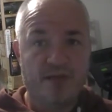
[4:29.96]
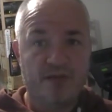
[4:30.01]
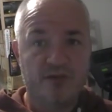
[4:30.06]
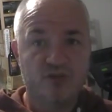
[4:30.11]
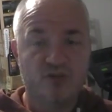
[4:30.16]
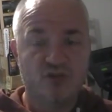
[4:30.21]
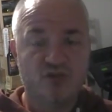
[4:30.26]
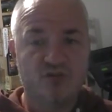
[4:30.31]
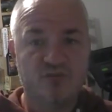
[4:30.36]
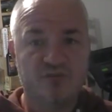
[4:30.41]

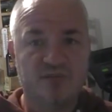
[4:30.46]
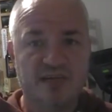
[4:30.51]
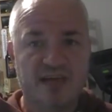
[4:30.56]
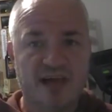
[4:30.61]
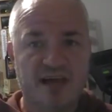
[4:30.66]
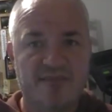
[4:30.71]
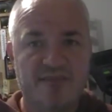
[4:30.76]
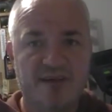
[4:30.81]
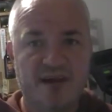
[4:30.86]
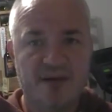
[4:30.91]
chuck them
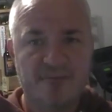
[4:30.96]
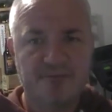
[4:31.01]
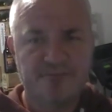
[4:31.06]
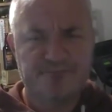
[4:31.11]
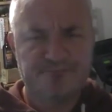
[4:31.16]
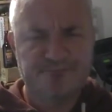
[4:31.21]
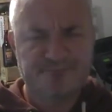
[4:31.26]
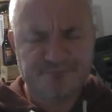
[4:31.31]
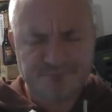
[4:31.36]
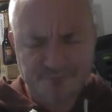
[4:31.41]
together,
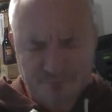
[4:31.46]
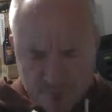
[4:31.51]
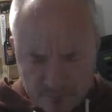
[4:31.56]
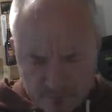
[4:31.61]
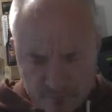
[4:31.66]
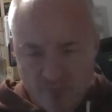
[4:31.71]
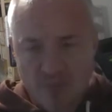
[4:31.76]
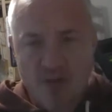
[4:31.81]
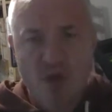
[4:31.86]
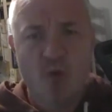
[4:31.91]

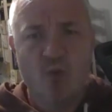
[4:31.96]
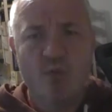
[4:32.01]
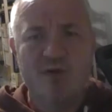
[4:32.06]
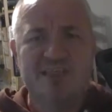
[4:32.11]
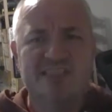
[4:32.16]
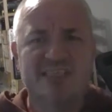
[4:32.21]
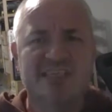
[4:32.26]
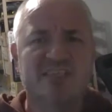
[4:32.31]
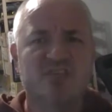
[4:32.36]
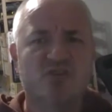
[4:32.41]

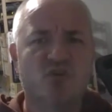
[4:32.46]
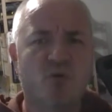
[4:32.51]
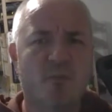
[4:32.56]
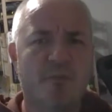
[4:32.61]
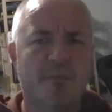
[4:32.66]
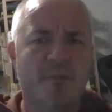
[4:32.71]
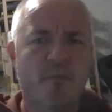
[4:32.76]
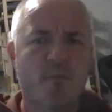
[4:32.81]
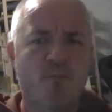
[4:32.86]
whisk it up,